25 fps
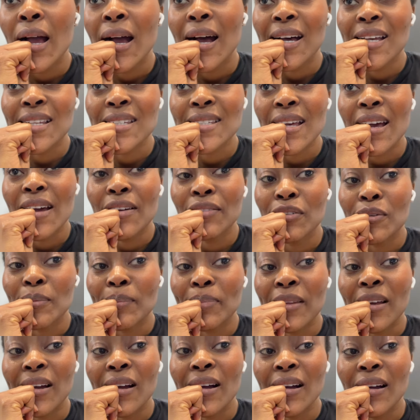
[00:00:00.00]
aside
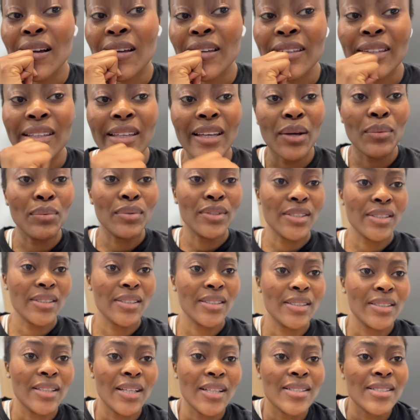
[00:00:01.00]
from that uh, yeah we'll
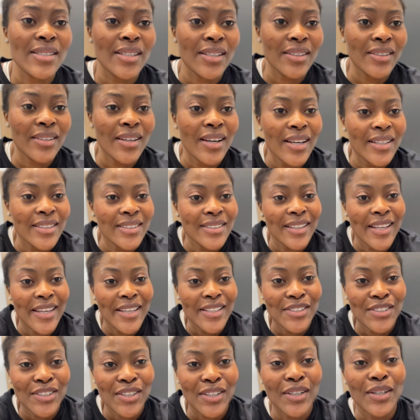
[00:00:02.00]
just i'll see you guys
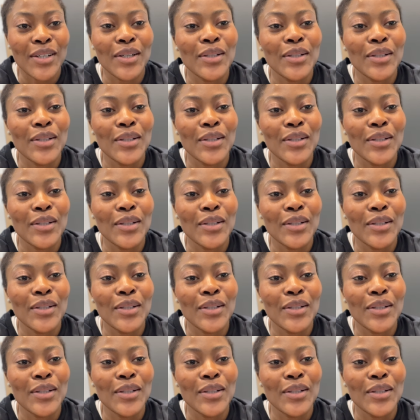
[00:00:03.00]
later